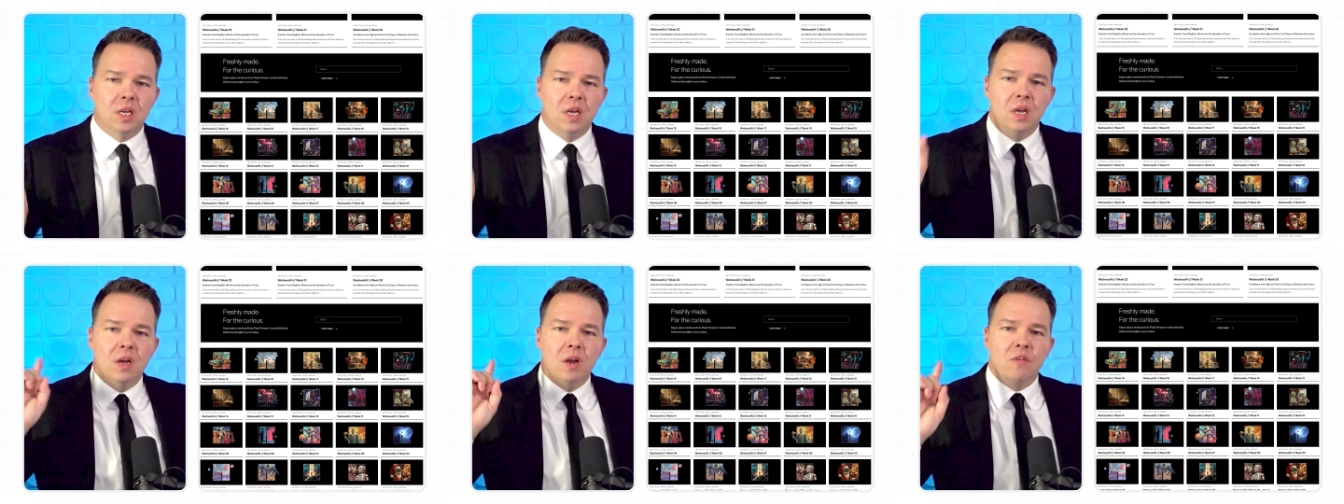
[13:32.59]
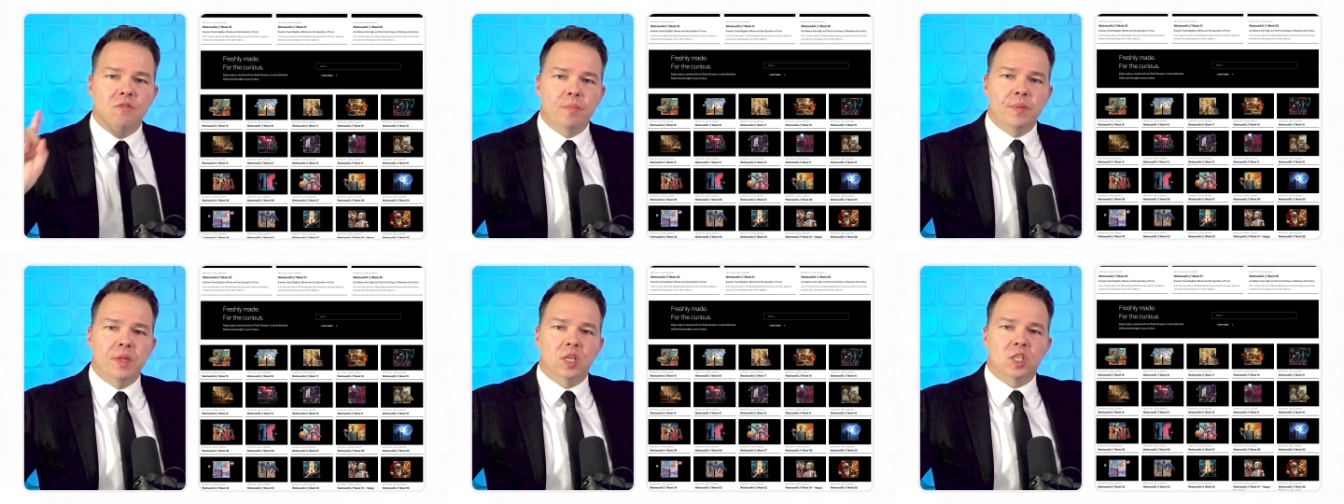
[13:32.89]
from
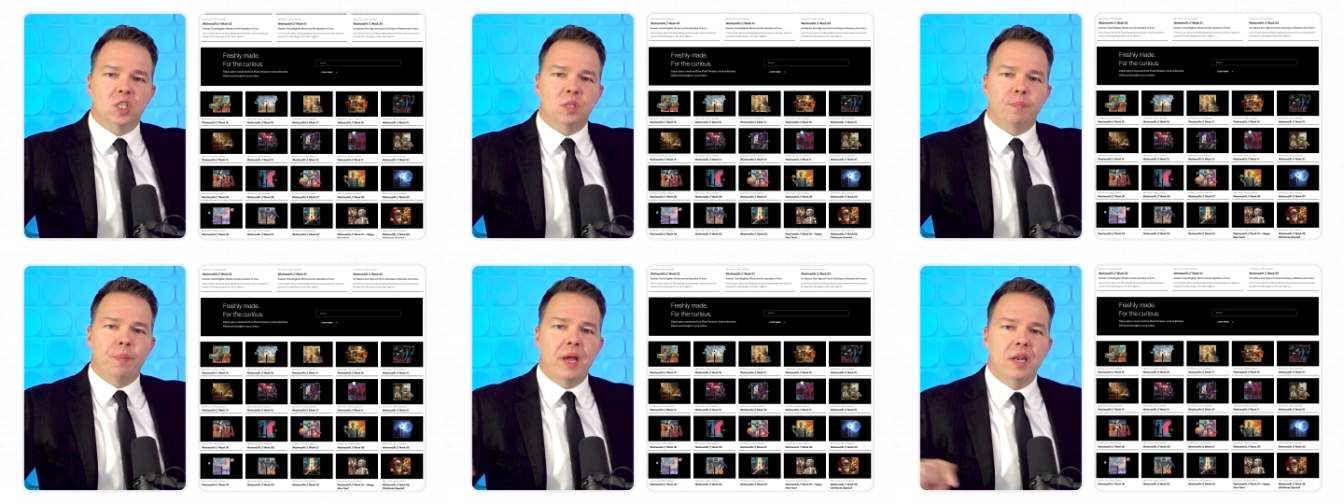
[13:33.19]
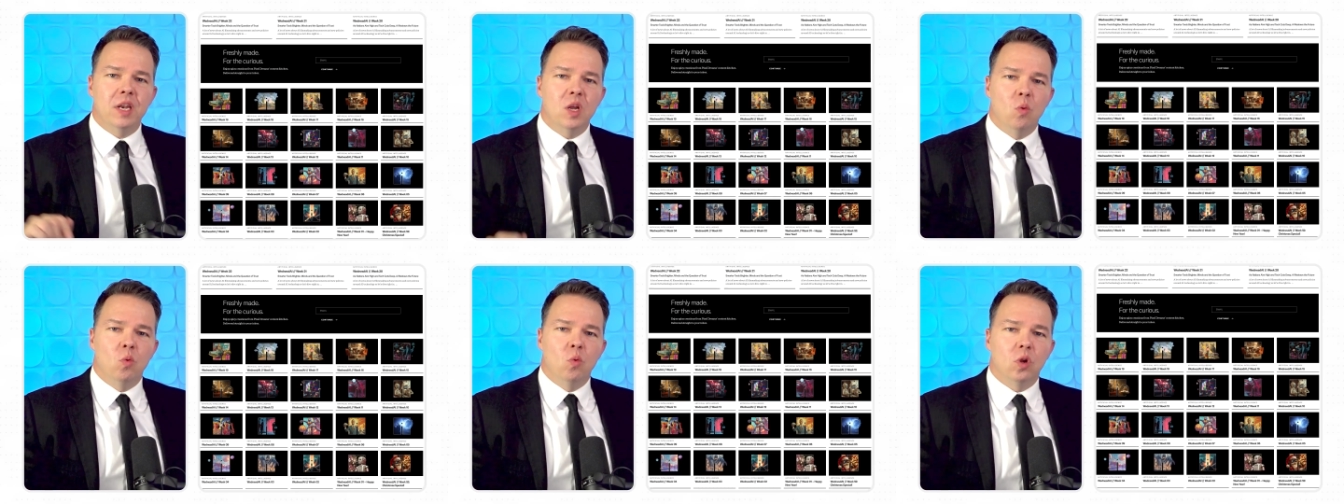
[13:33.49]
the expanding
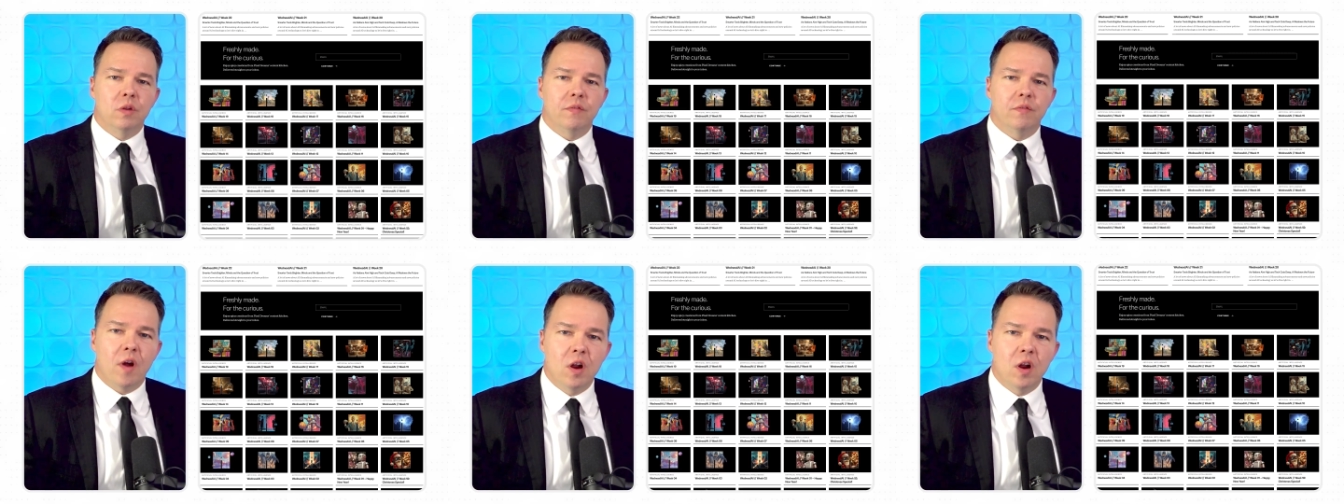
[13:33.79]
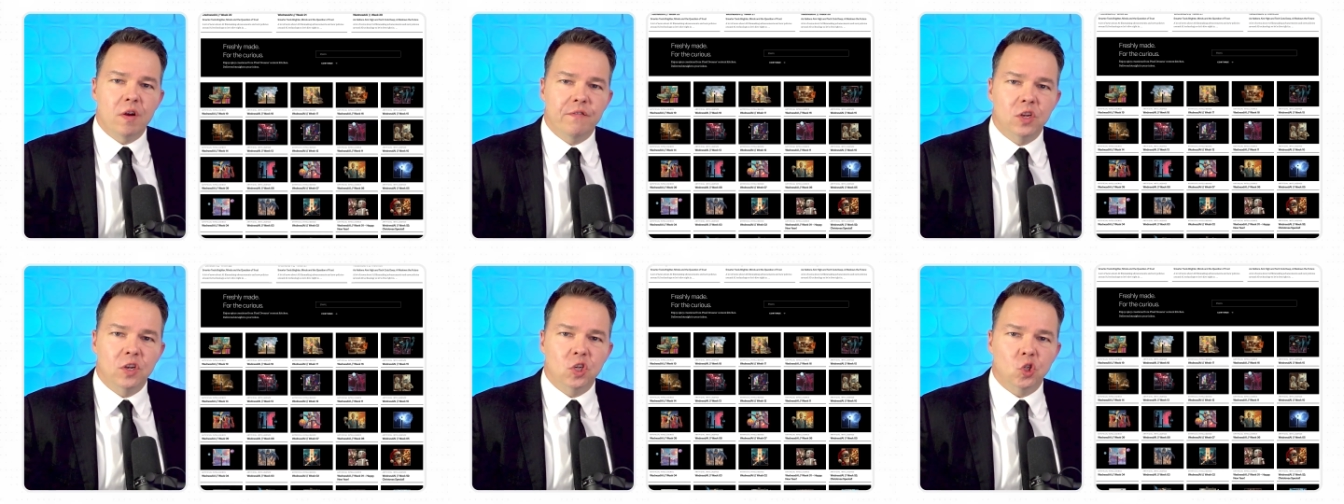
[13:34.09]
world of
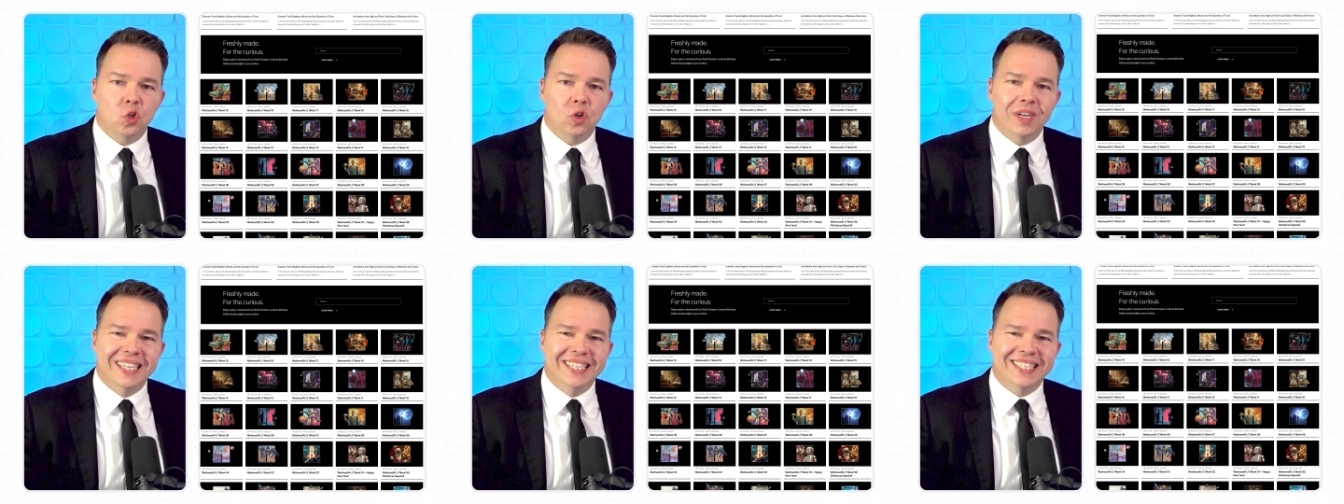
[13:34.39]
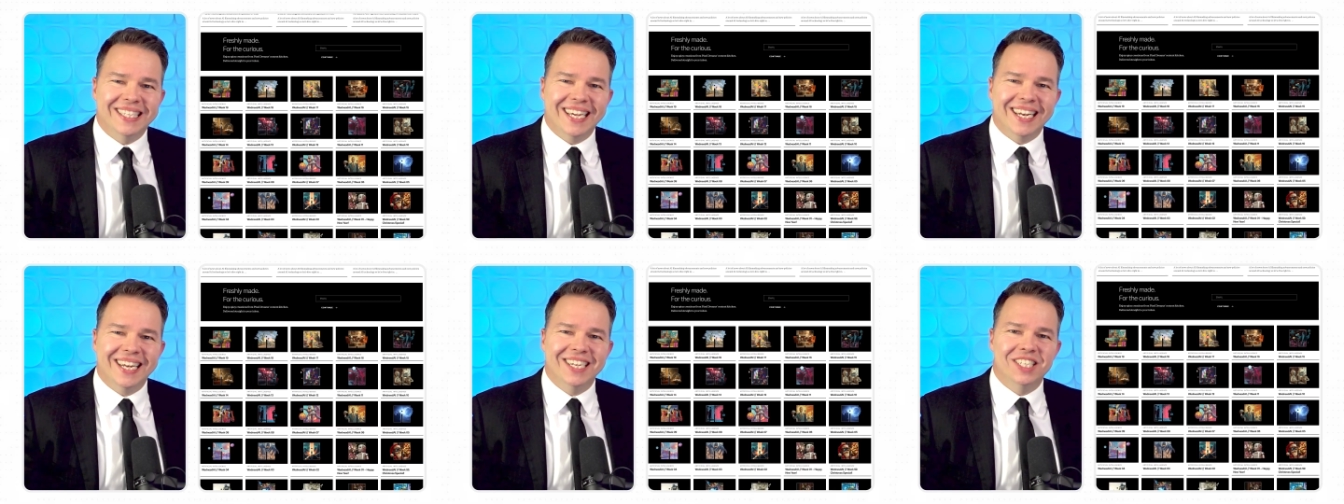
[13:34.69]
artificial
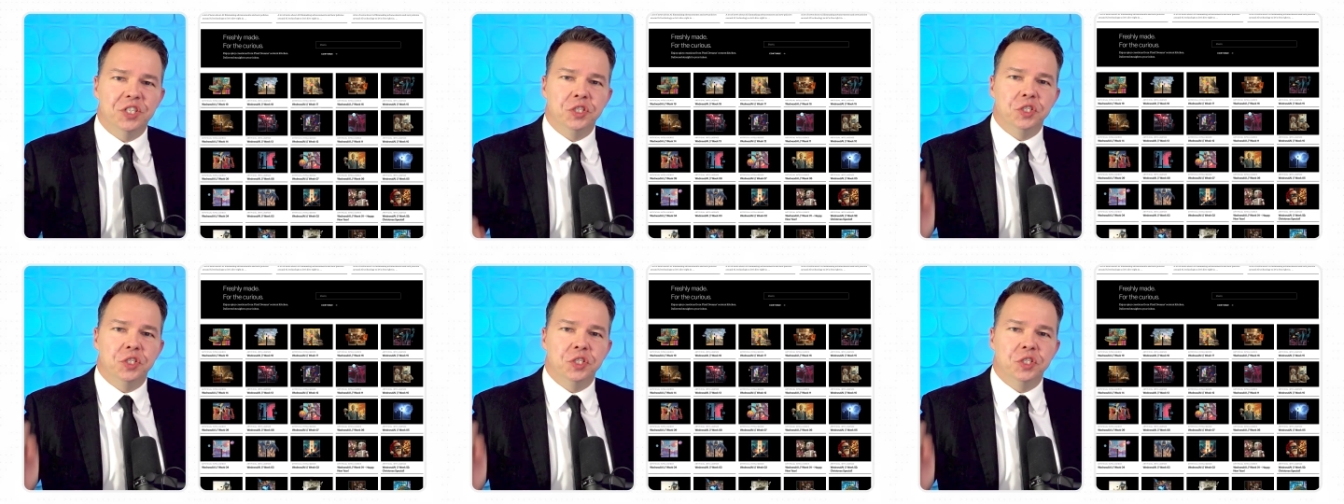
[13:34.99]
intelligence.